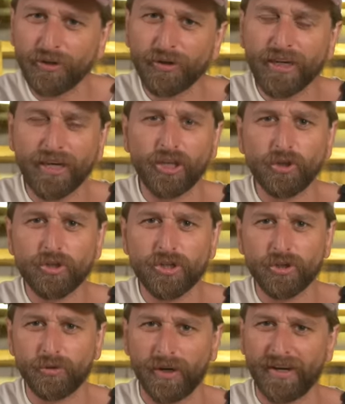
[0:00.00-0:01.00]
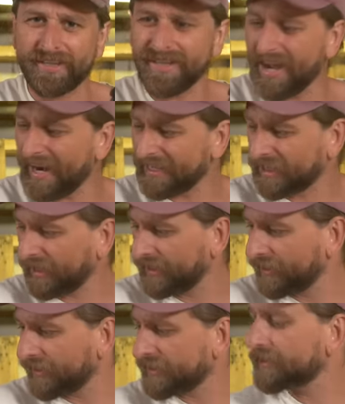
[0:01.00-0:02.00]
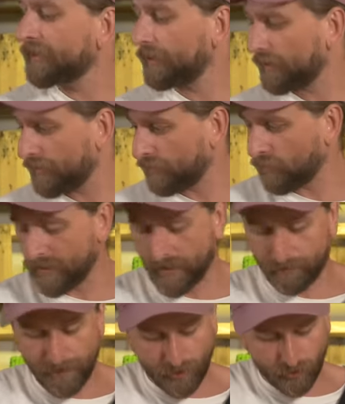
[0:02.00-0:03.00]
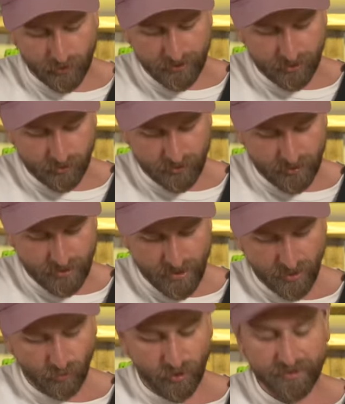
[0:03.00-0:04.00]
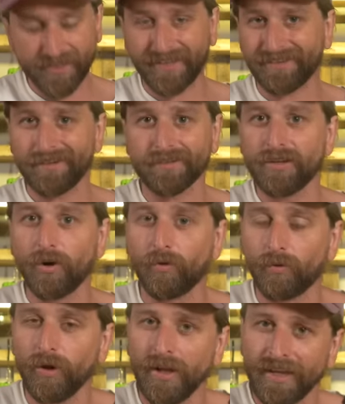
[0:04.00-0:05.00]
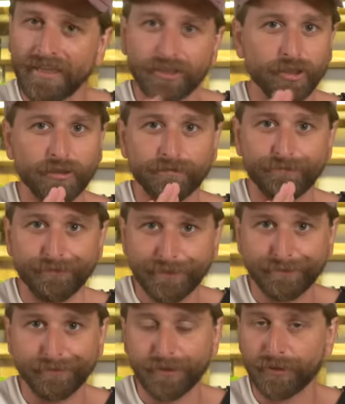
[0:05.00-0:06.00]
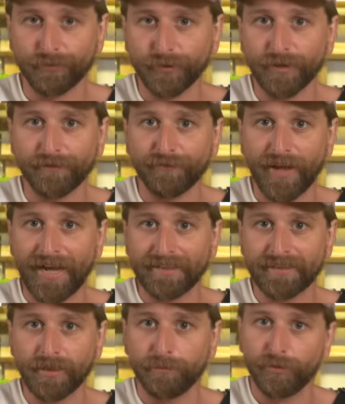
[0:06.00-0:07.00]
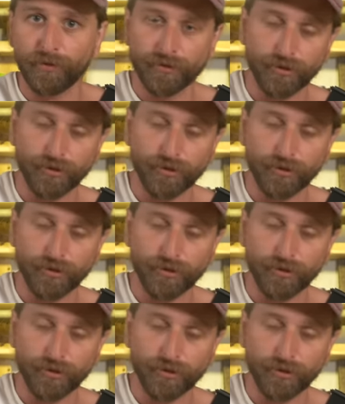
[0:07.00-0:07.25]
You'll get used to it. It's not as clear as the one that Bellroy's using, where it's like there's no. It's just really flat and simple.